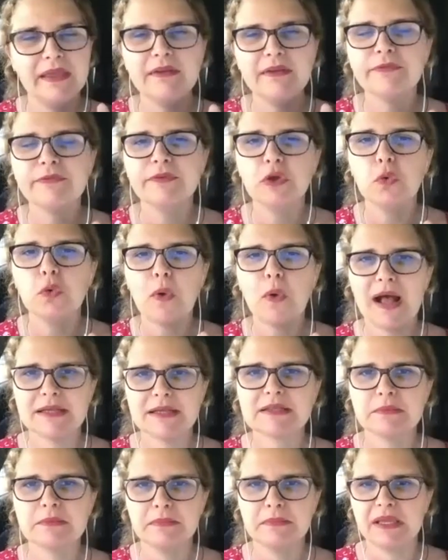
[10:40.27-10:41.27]
you ask
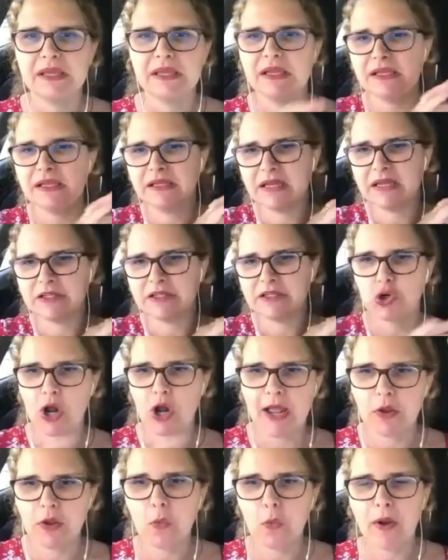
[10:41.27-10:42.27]
me in a dry
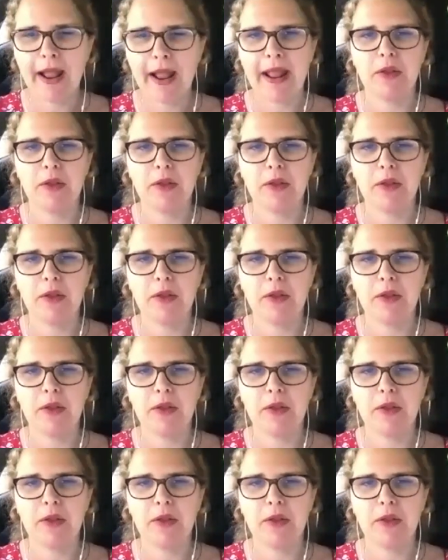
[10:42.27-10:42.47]
way,